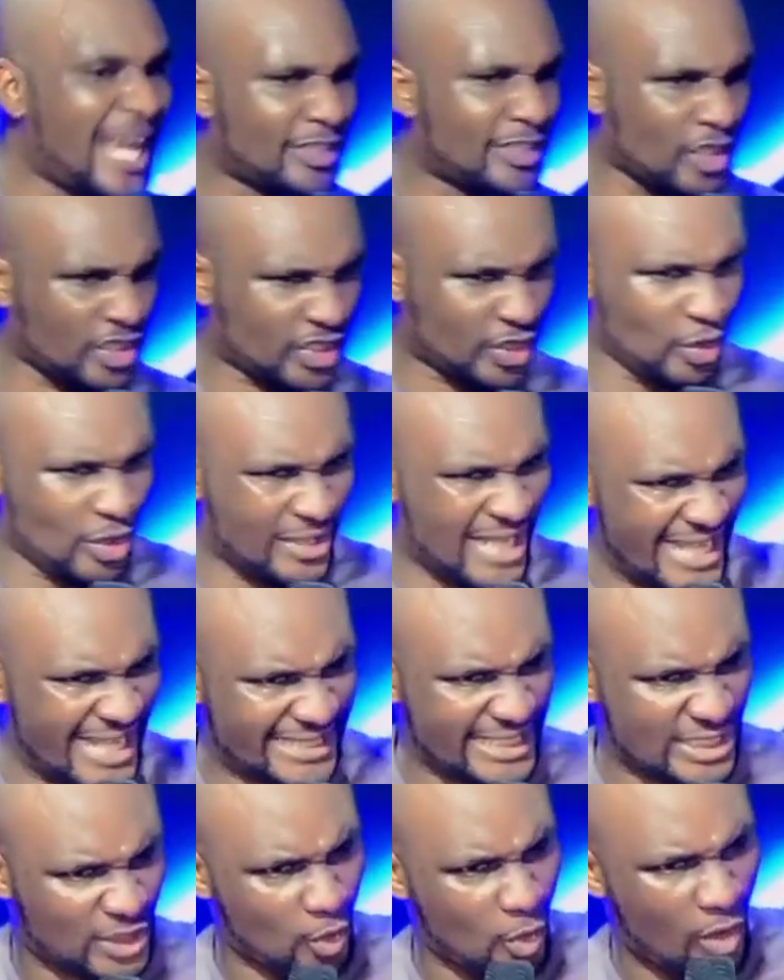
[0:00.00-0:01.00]
I just know
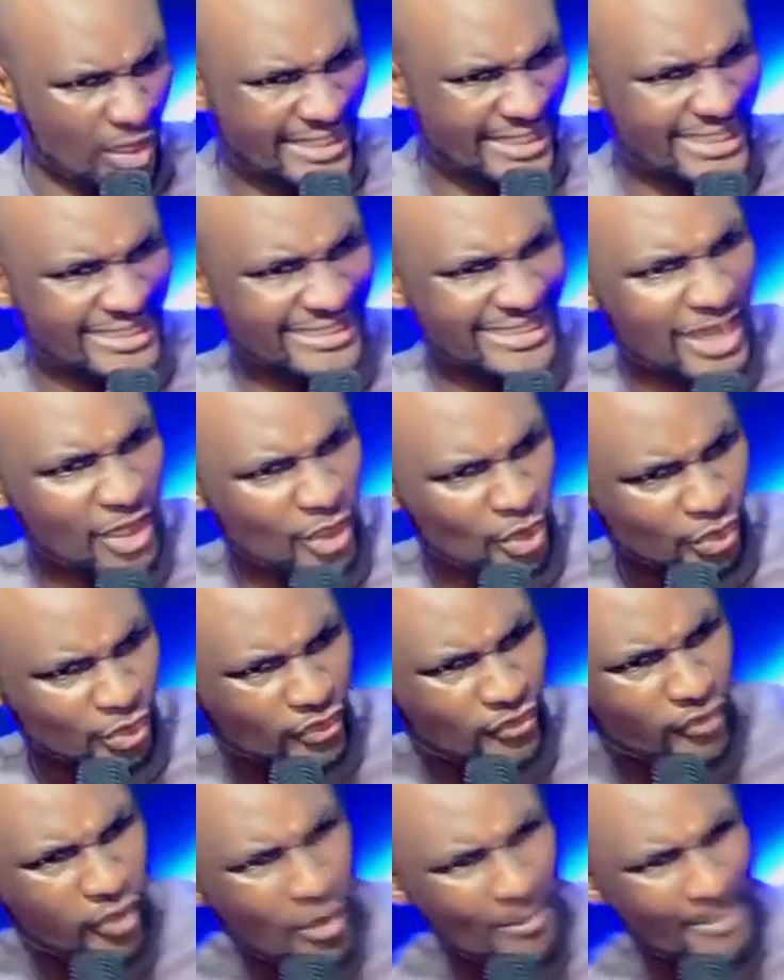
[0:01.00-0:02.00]
that it is working
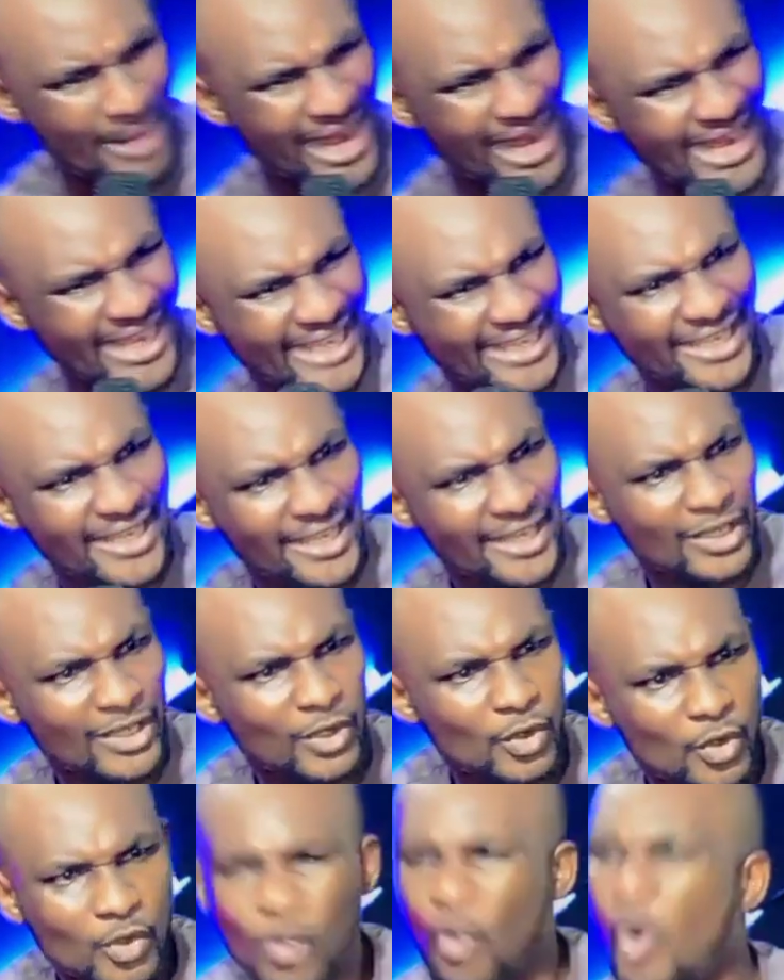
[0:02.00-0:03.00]
out for my
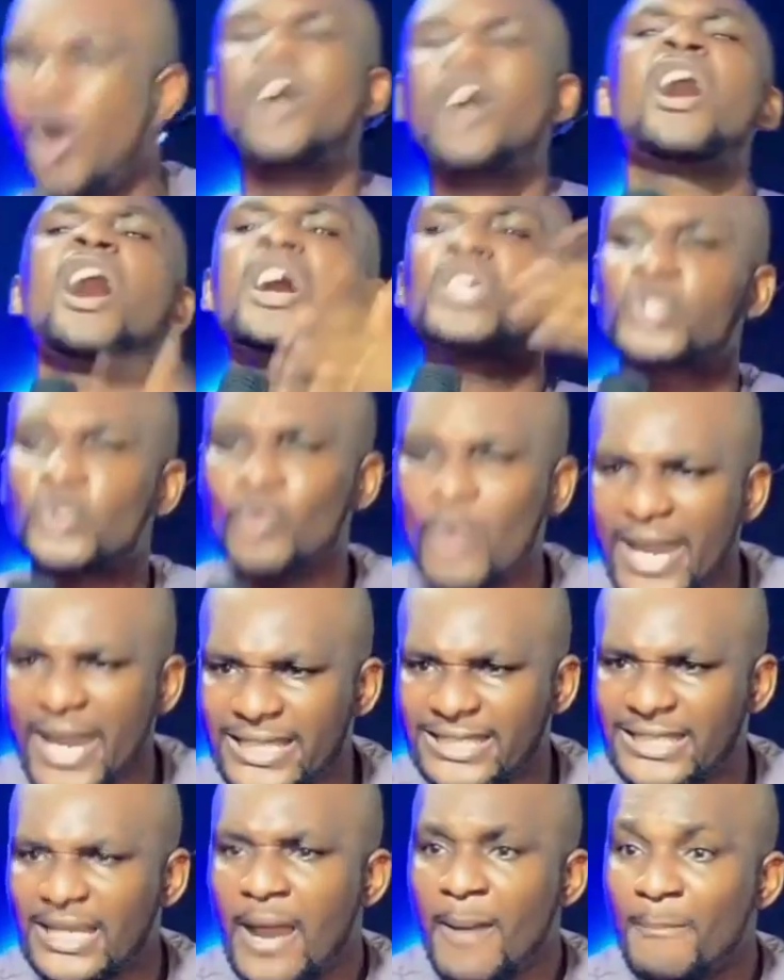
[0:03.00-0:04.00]
good. God's
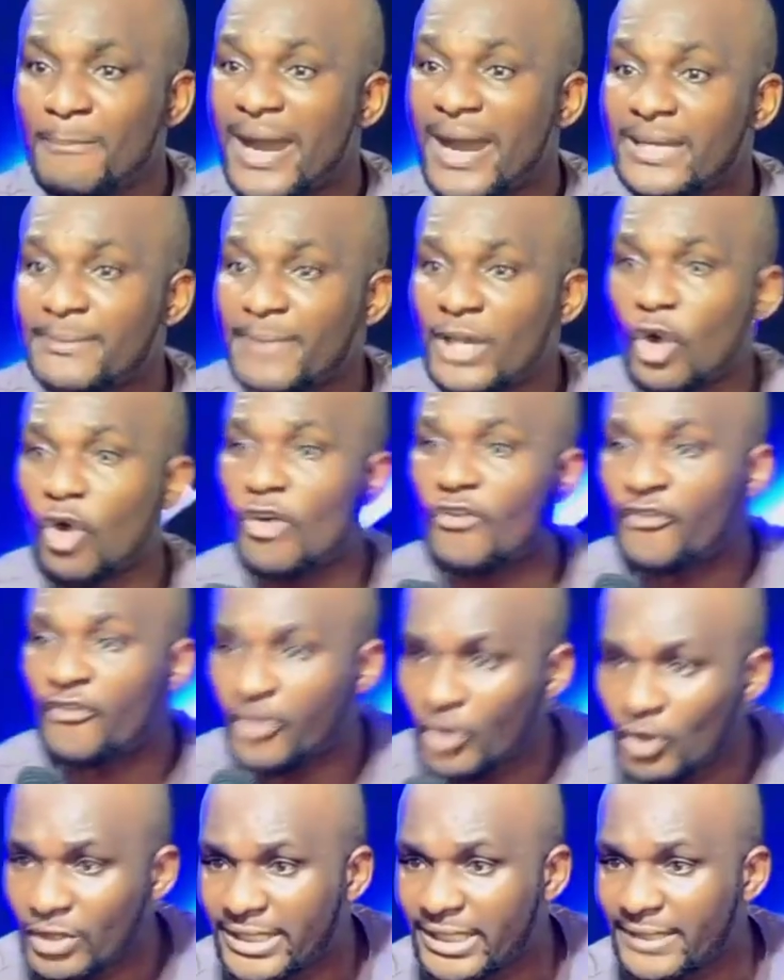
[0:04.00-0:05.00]
ways might be
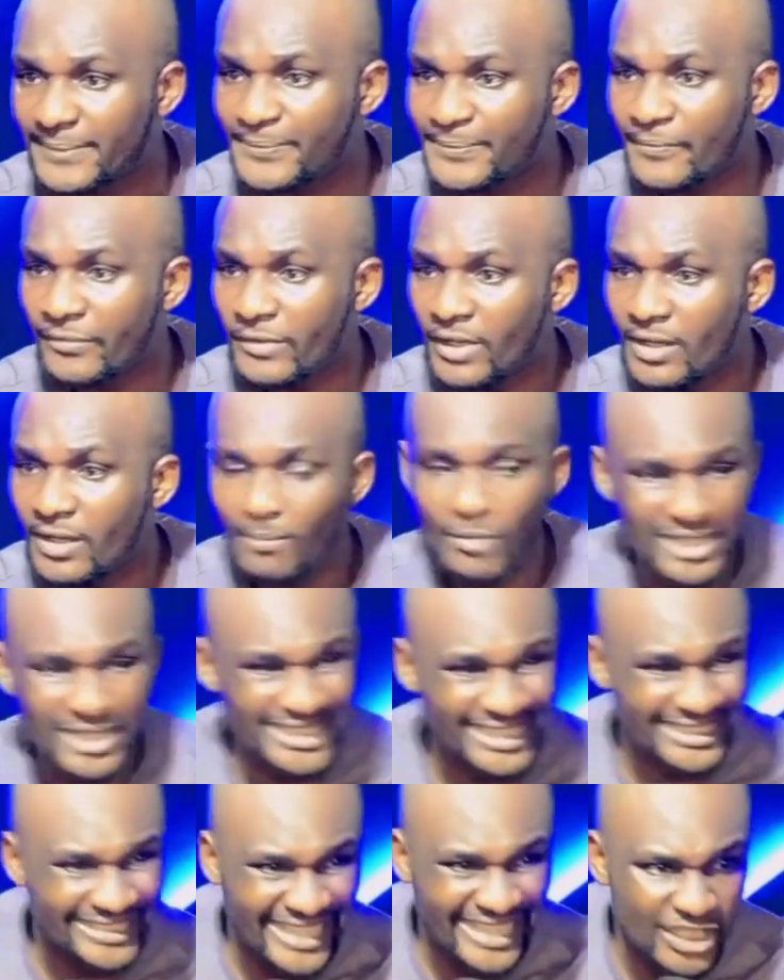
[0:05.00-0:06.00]
confusing, but
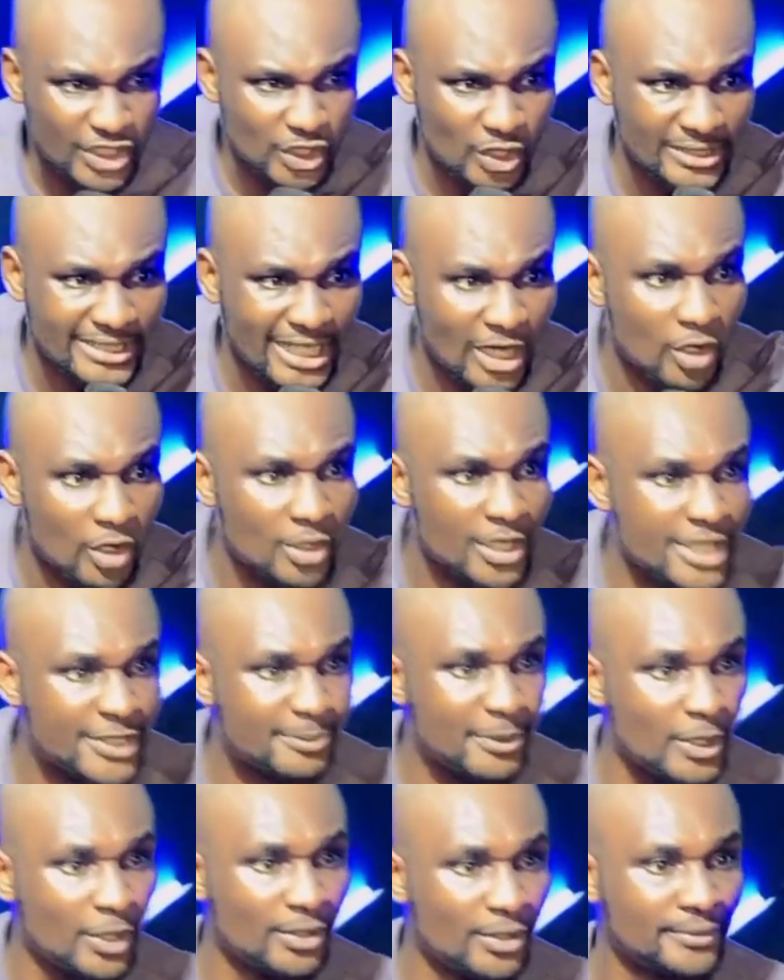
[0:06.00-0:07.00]
his intentions are always
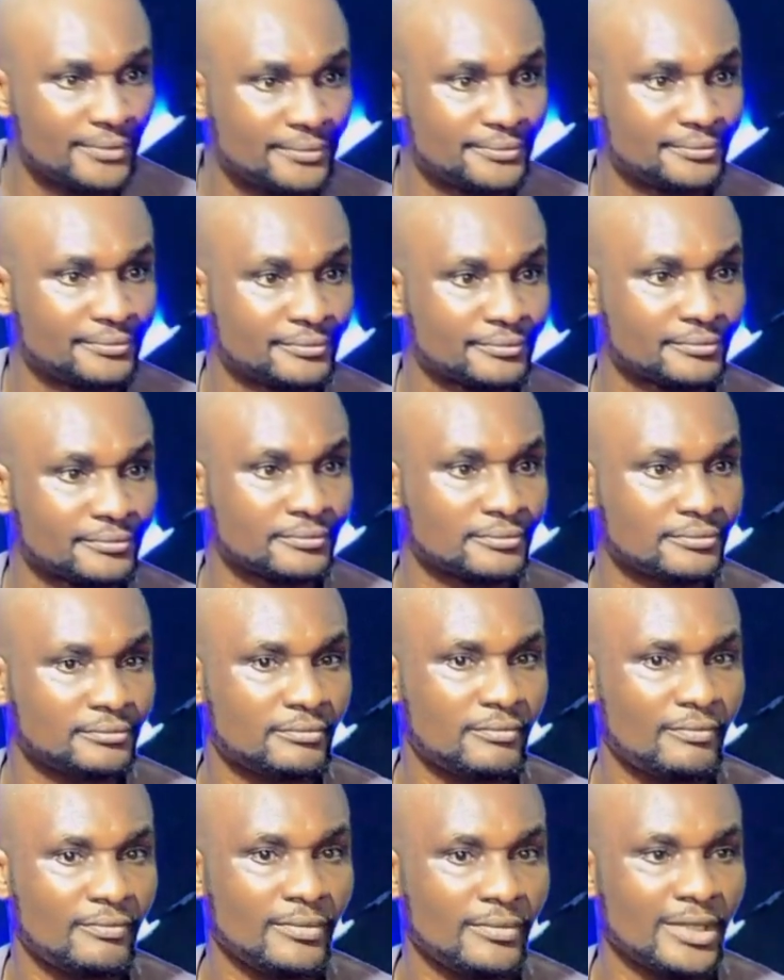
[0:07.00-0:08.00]
pure.
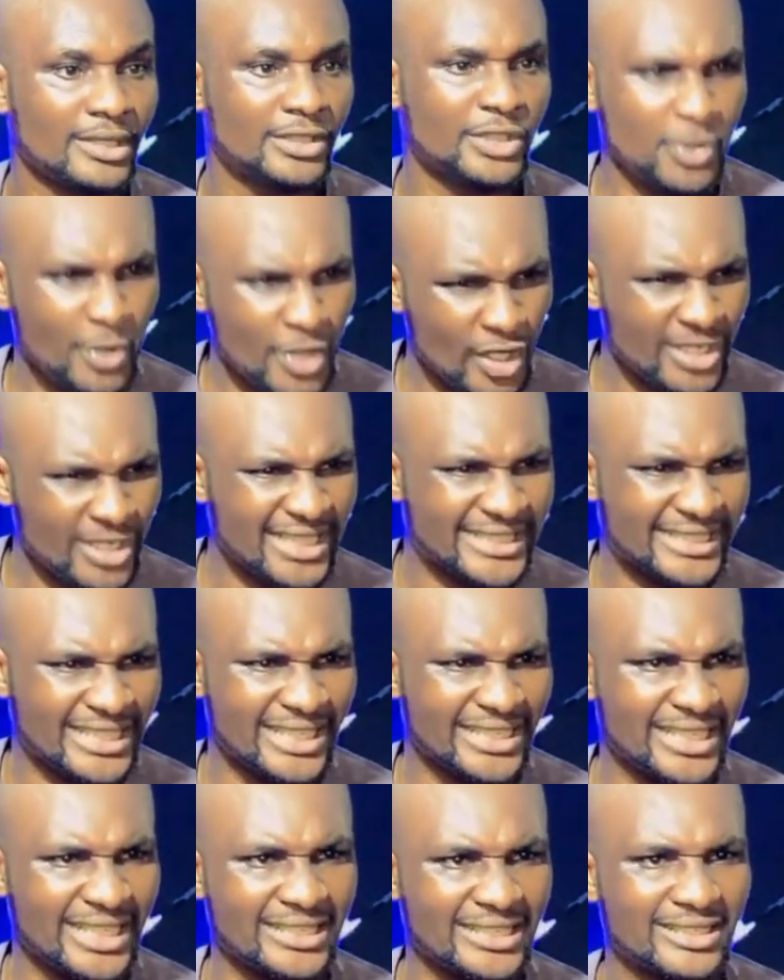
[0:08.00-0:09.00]
Do we
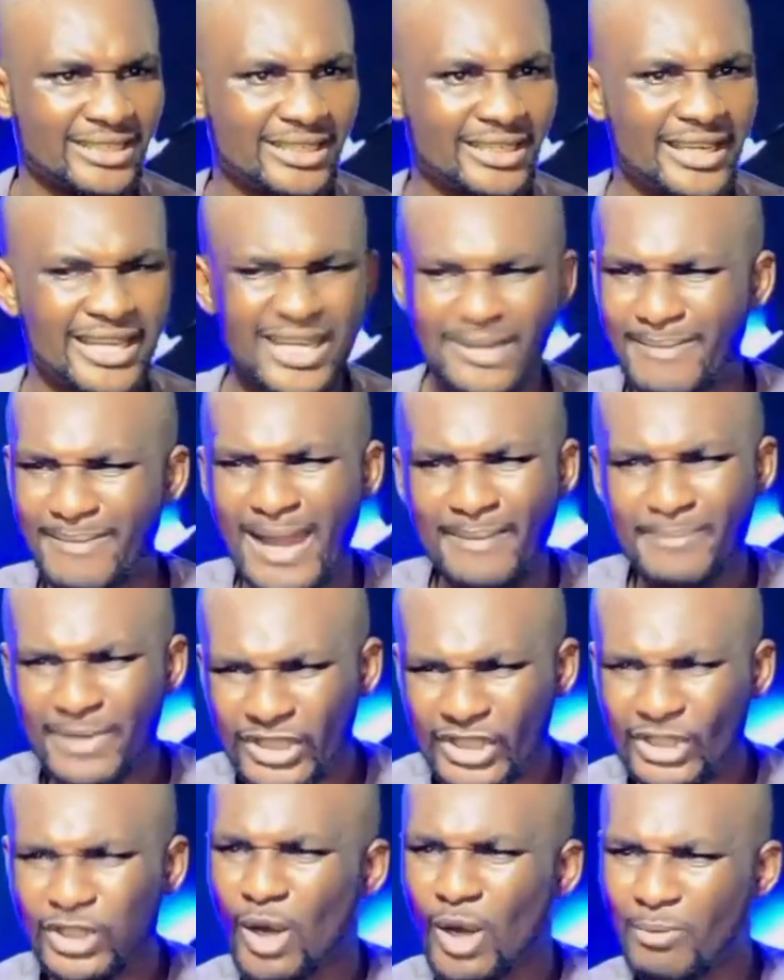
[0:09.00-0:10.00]
understand that? He might be
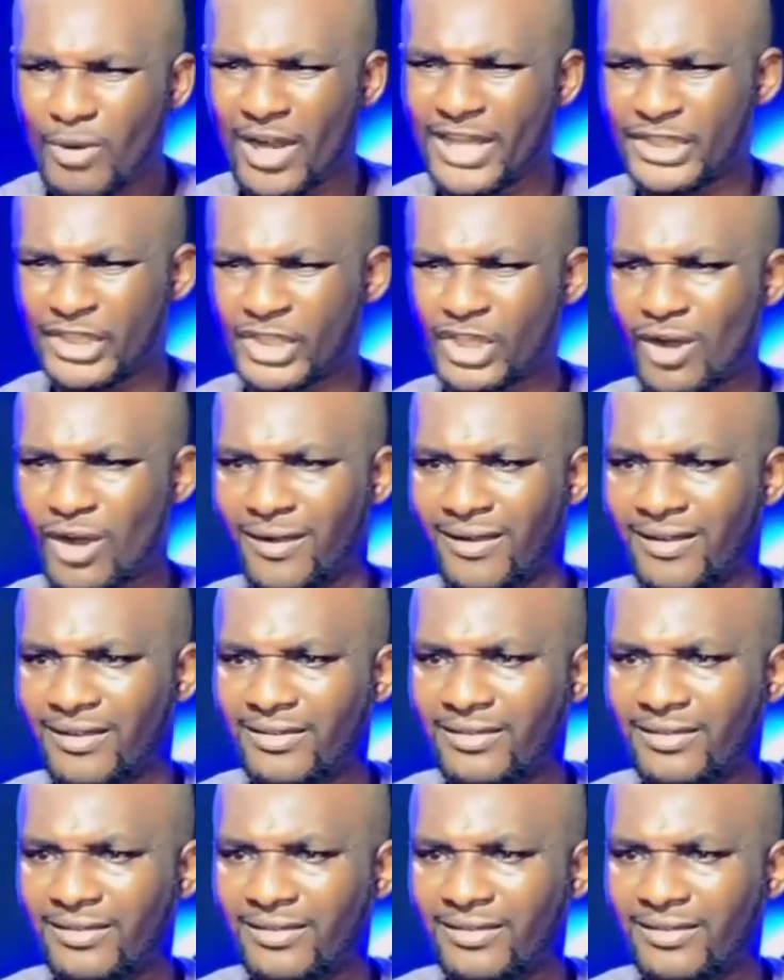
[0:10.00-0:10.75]
slow, but he's sure.